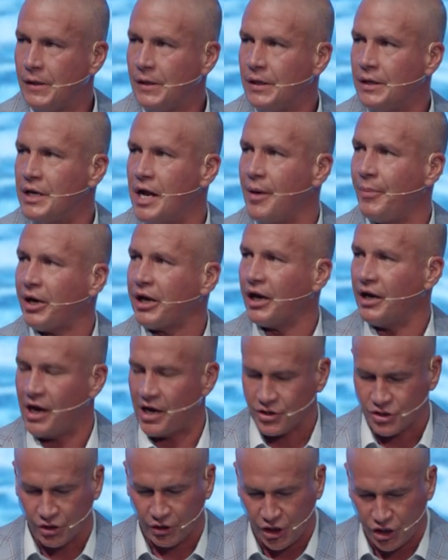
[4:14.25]

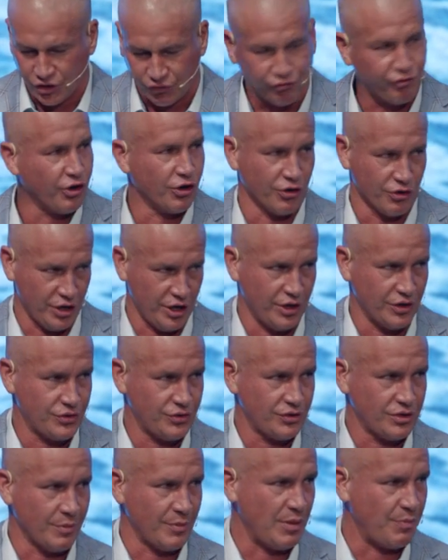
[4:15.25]
Nebuchadnezzar is
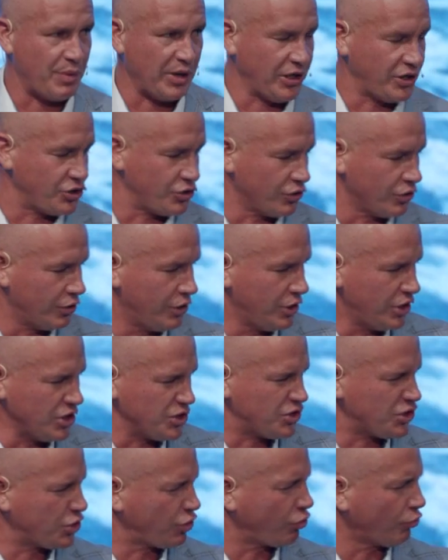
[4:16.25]
furious. I mean, picture
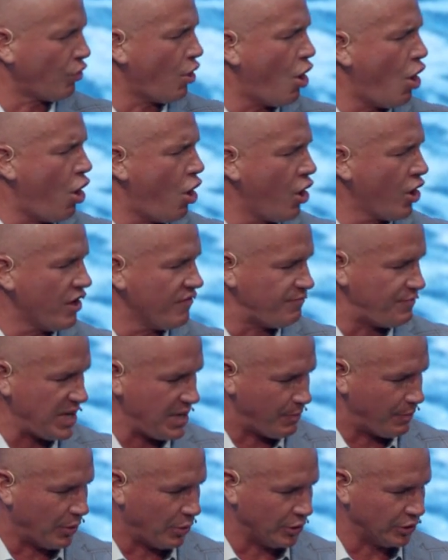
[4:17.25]
this throng of
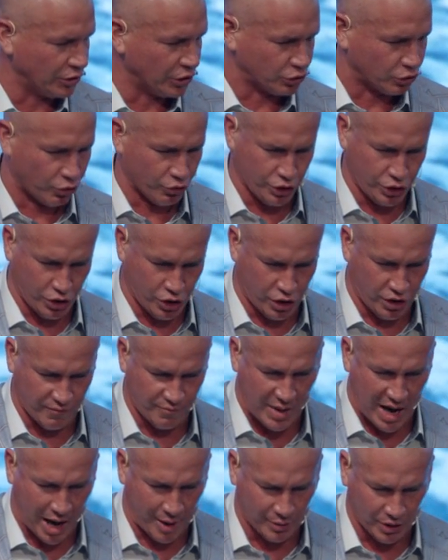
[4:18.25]
people in the courtyard of
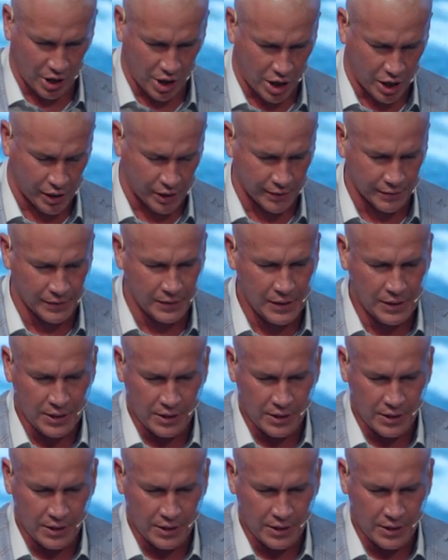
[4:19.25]
Babylon,